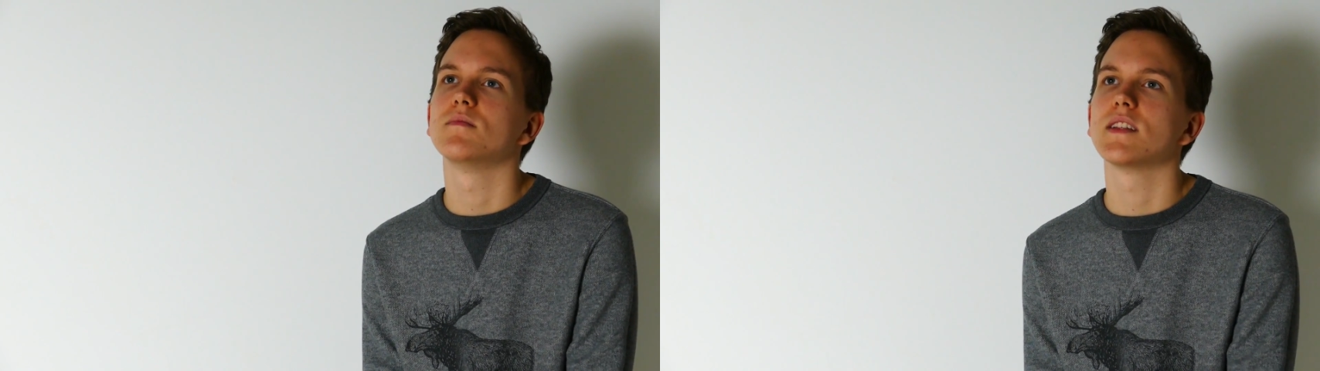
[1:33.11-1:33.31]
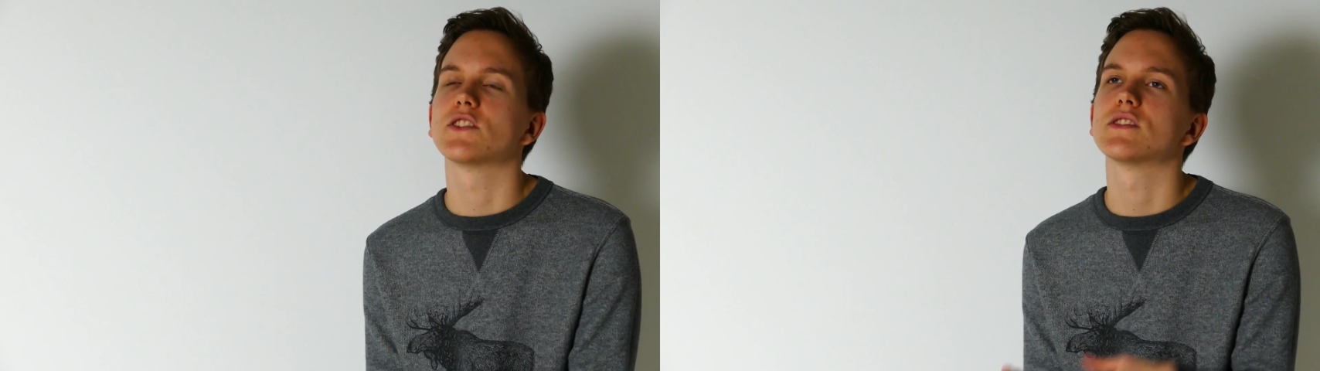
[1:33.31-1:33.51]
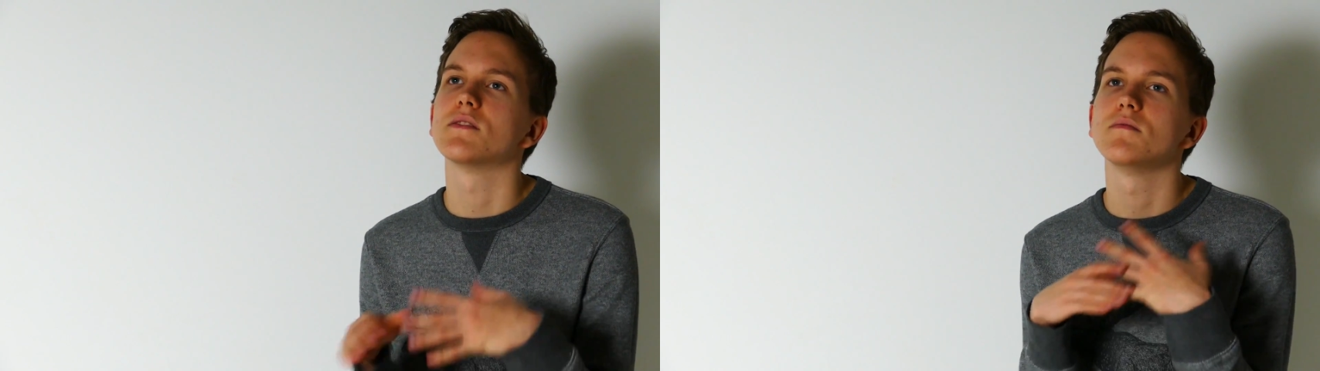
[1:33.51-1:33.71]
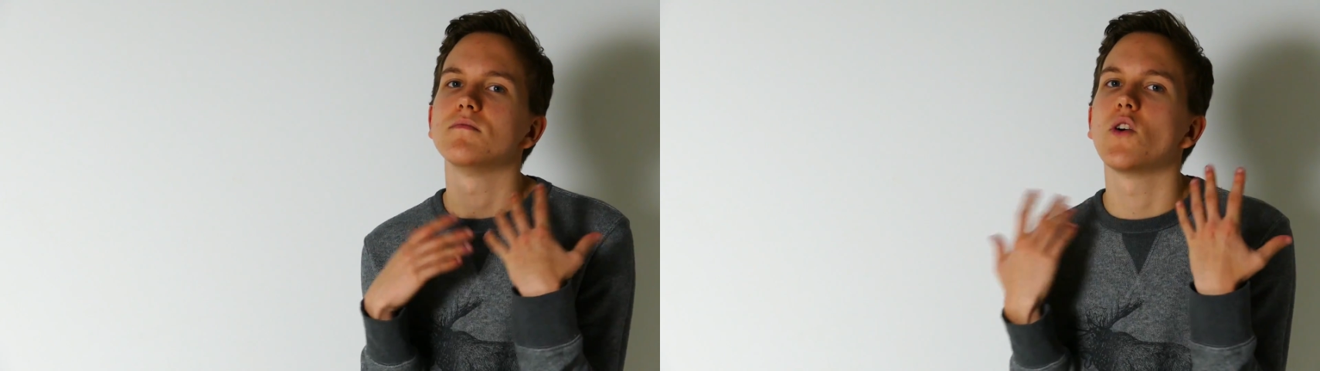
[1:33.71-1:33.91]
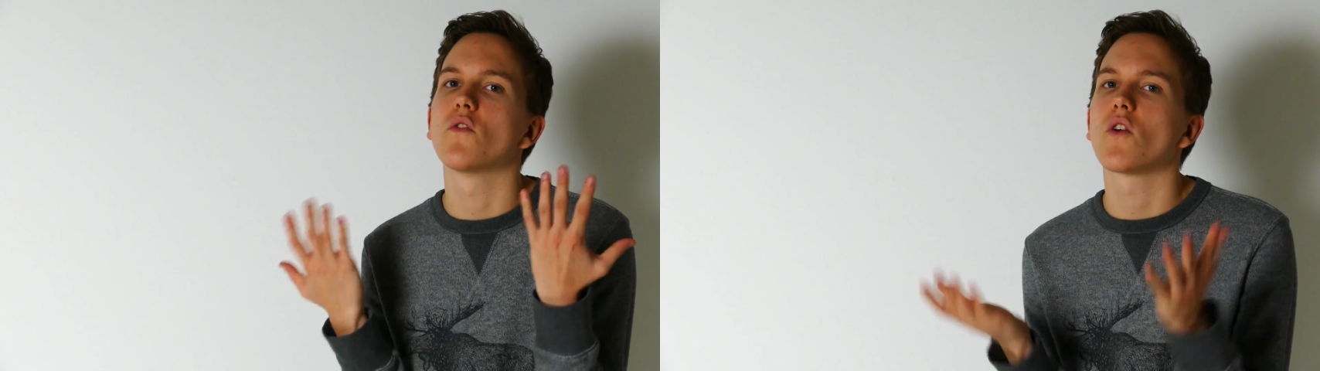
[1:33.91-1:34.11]
like just an
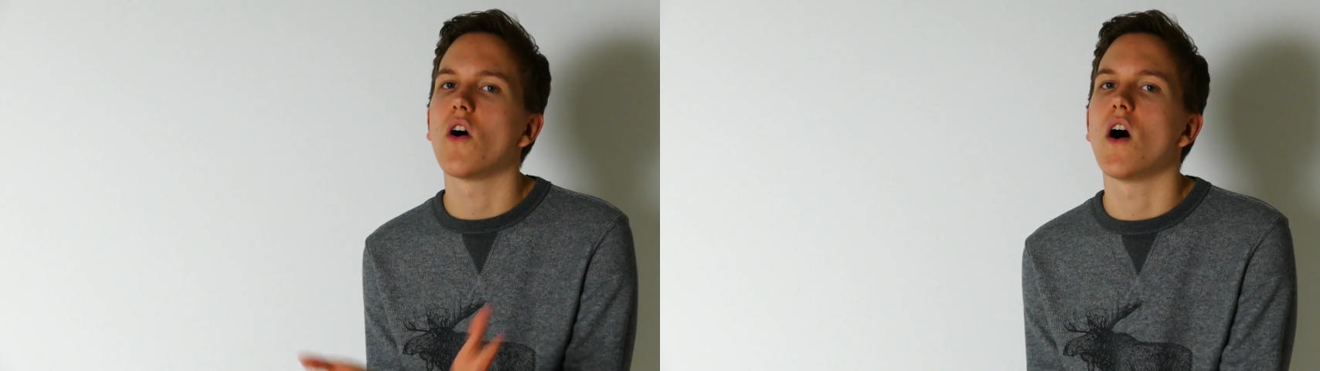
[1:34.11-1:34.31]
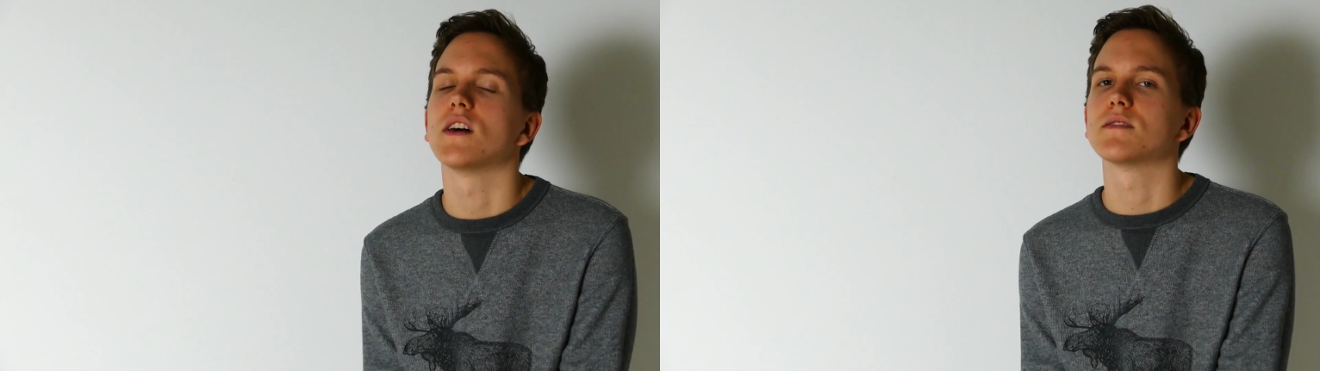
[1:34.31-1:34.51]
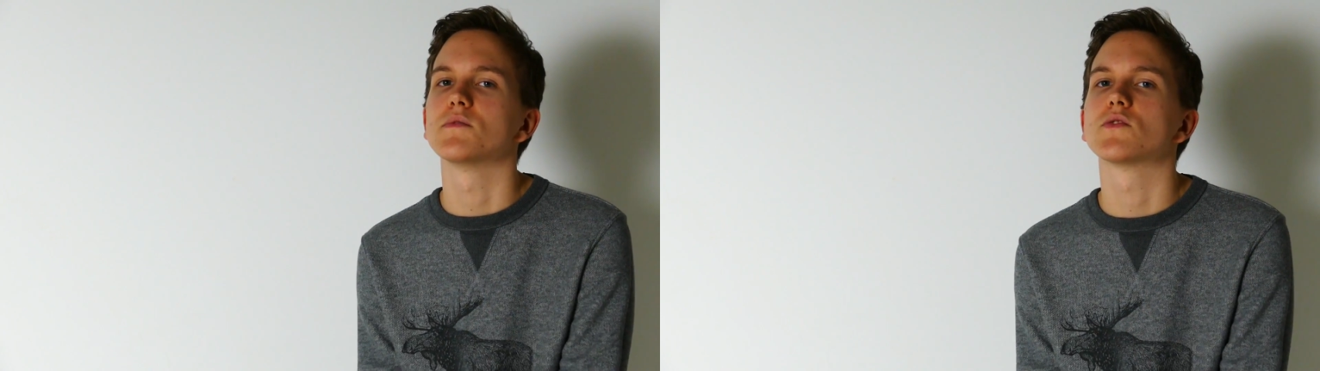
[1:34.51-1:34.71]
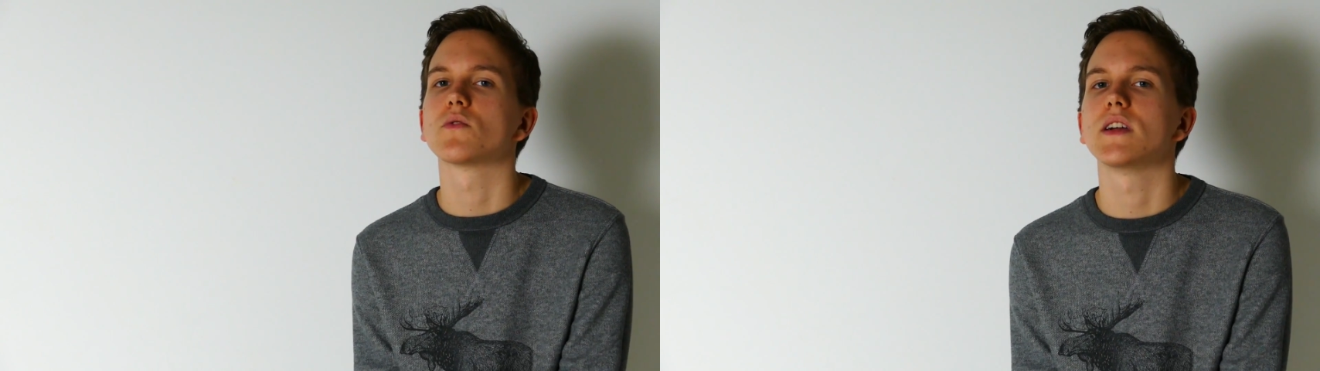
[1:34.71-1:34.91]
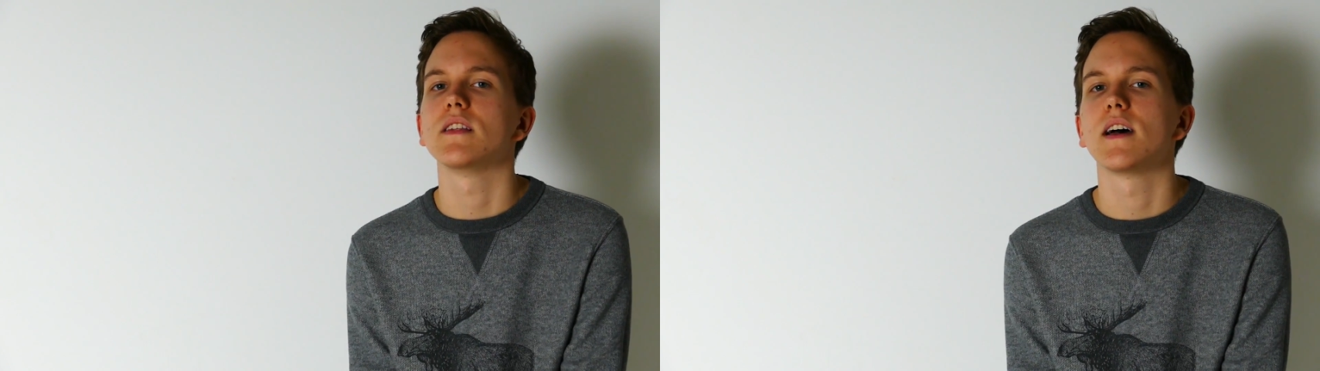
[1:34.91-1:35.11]
overall awesome
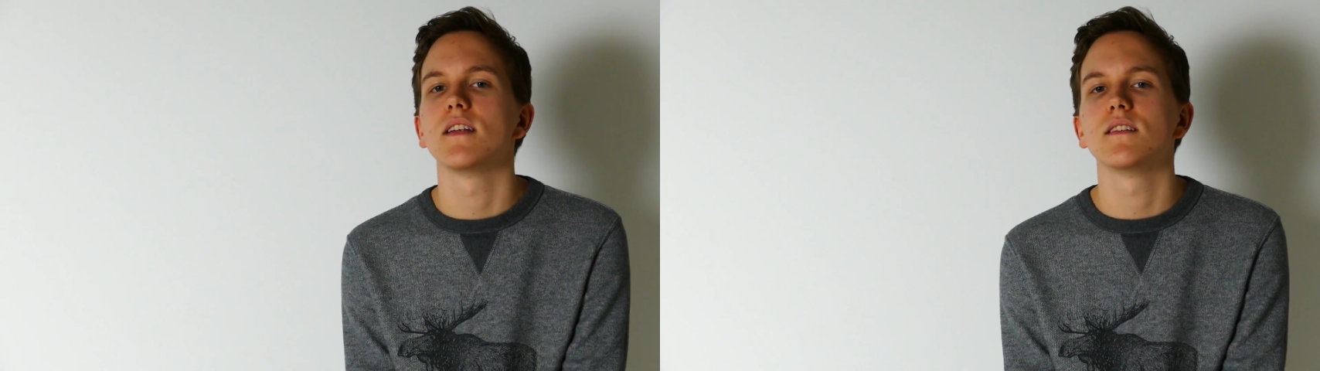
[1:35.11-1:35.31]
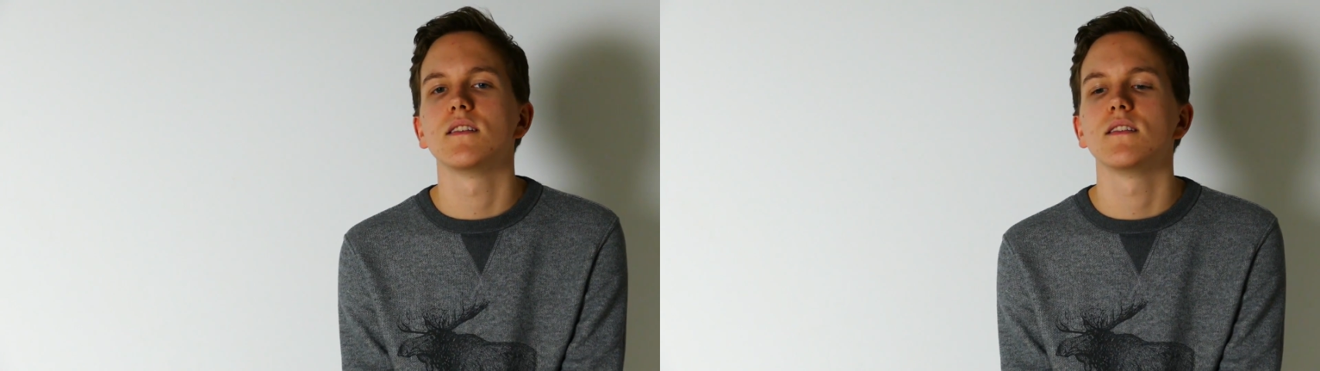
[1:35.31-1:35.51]
story that,